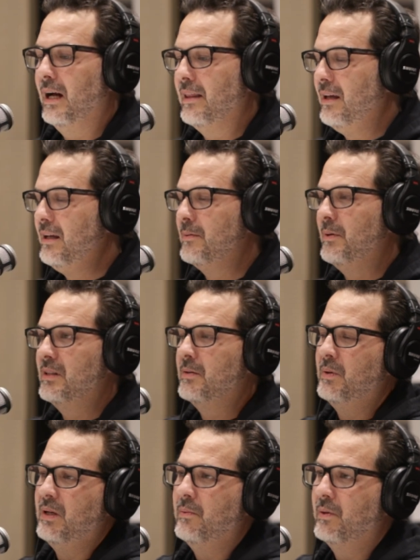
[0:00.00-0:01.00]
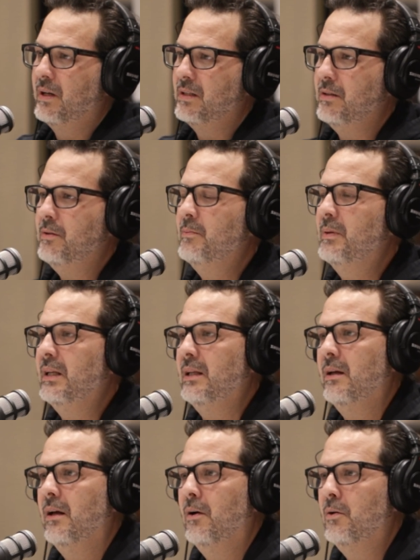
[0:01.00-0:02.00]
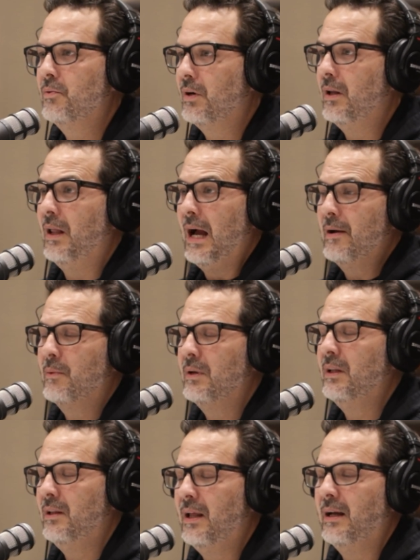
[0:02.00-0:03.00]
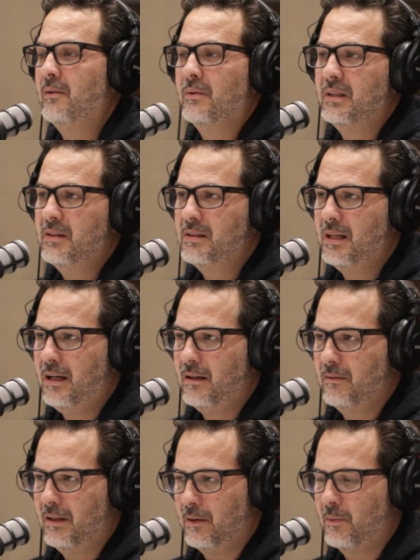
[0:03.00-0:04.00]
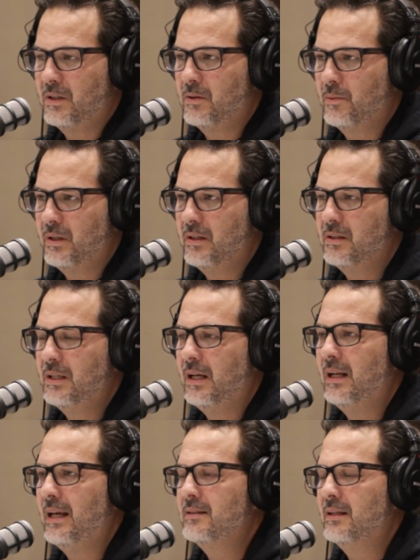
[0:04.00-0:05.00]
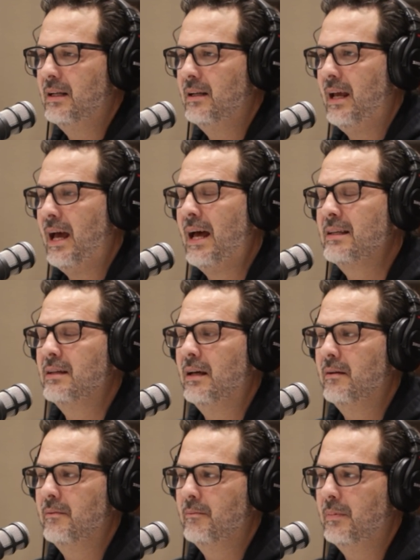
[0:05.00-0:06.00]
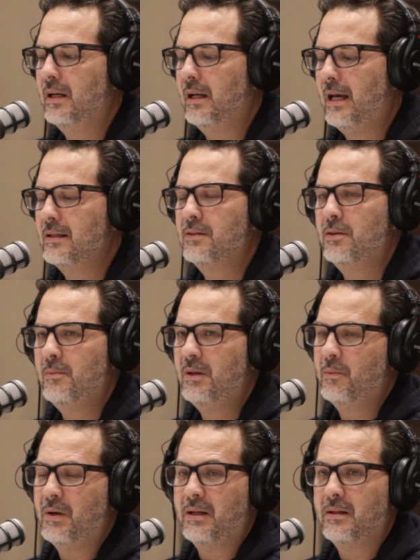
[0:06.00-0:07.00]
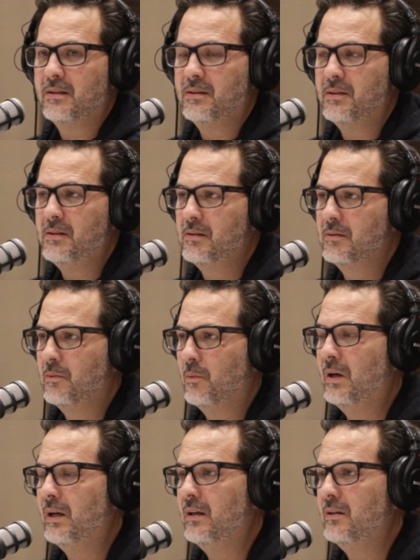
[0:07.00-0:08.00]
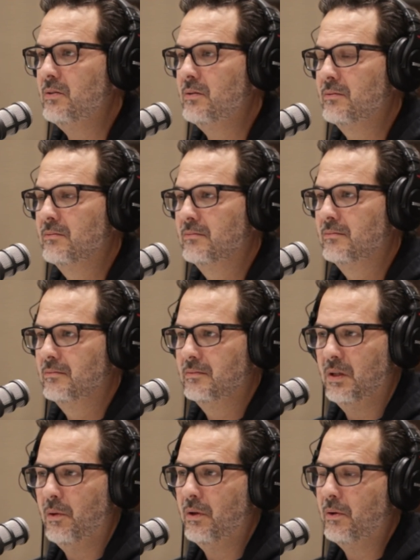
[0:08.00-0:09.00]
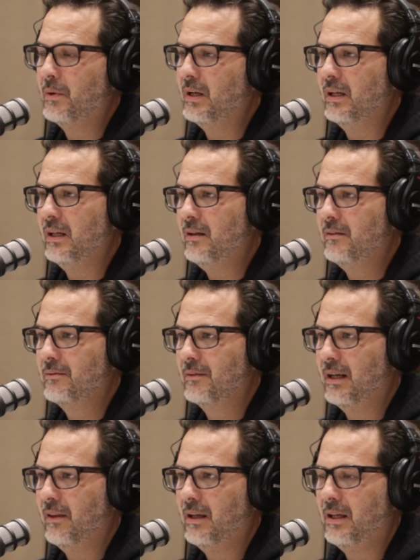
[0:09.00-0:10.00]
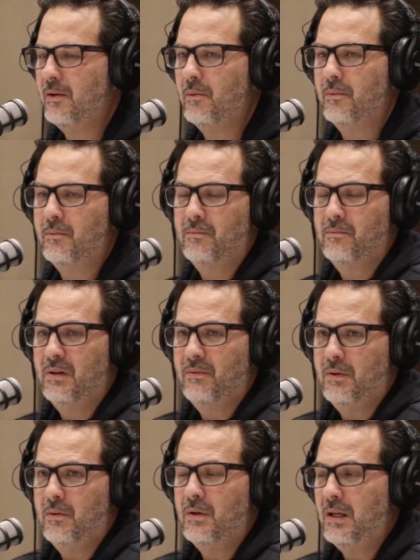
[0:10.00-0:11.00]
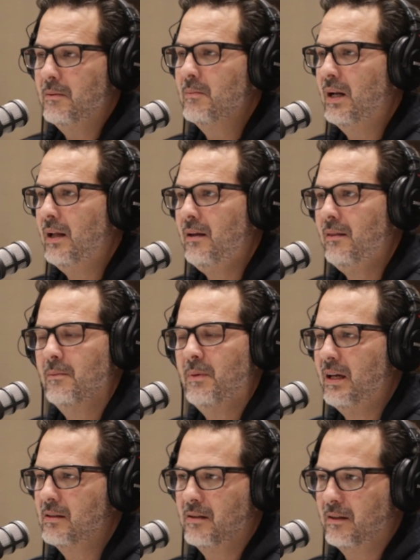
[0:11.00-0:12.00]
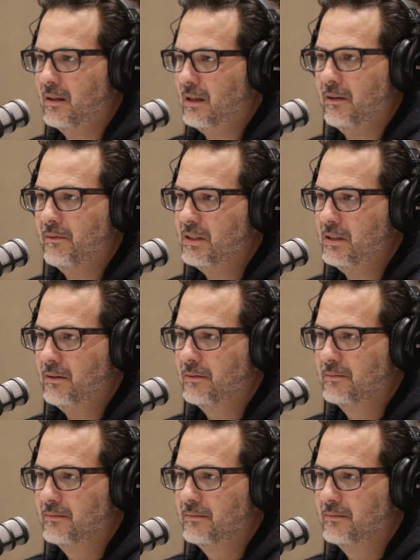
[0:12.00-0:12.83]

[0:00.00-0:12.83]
I think it depends on what you want to do, but overall, I really like real estate, like rental real estate as an asset, but it has two big weaknesses. One is no liquidity, right? Like if you need money, the bank's not going to give it to you.